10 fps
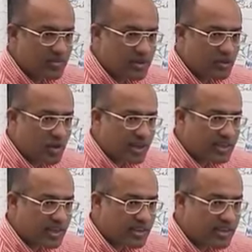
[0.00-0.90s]
We divide
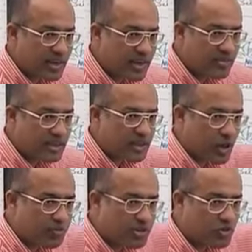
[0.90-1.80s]
the cranial cavity in
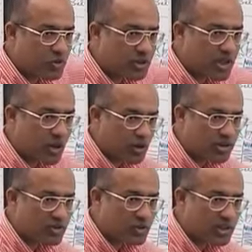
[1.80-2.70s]
upper story and
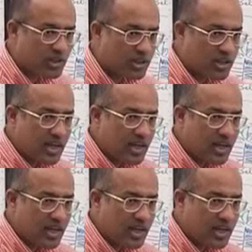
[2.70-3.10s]
lower story.